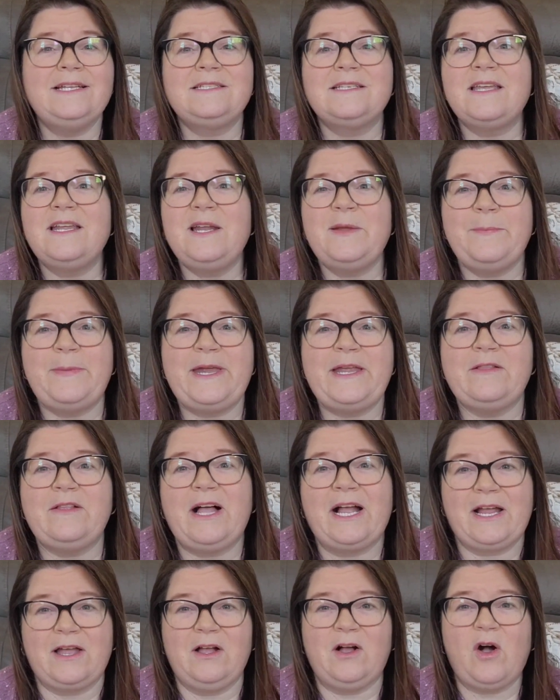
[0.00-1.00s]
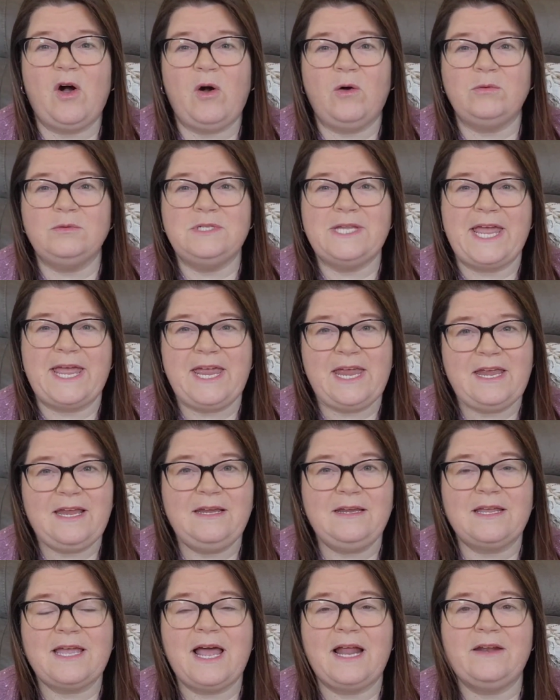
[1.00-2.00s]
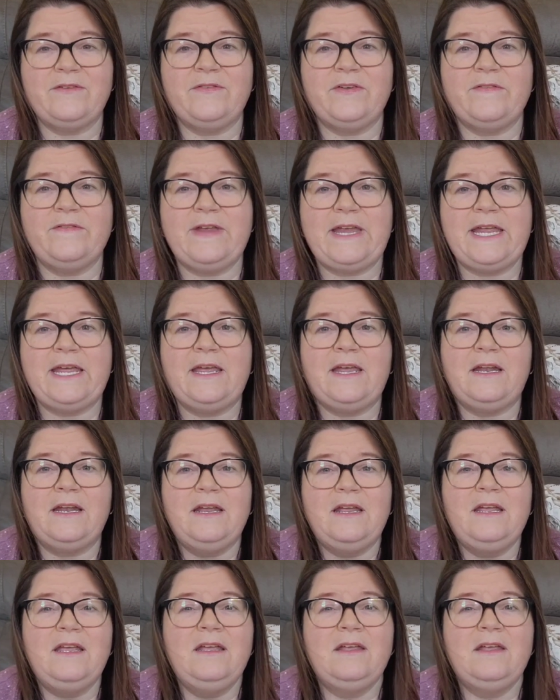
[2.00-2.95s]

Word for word: It's going to be like a whole day kind of event.